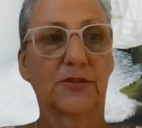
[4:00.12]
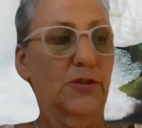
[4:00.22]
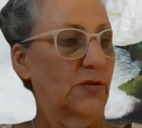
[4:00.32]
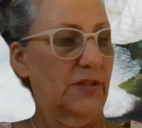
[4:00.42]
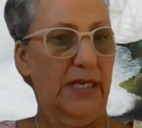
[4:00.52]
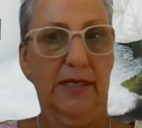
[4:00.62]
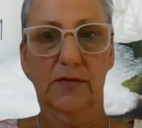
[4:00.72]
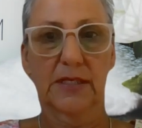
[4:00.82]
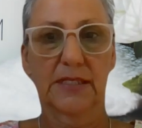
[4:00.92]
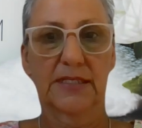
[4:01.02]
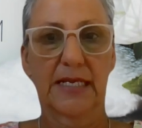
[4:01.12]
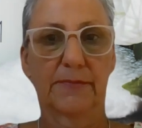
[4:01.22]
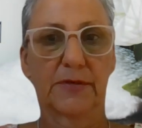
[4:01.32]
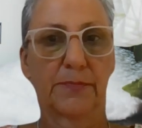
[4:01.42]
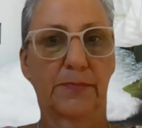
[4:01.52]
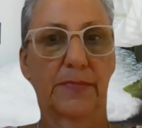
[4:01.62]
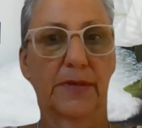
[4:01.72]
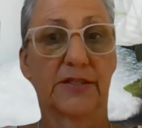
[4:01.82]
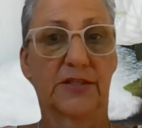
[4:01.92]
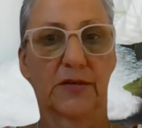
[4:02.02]
Tuesday, I'll get Sam to,
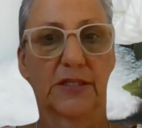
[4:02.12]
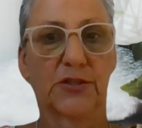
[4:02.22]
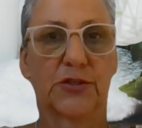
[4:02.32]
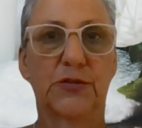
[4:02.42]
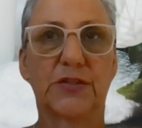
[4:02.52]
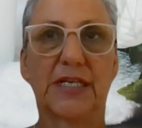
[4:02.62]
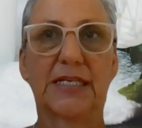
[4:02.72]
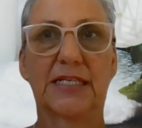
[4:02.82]
sorry, it's Tuesday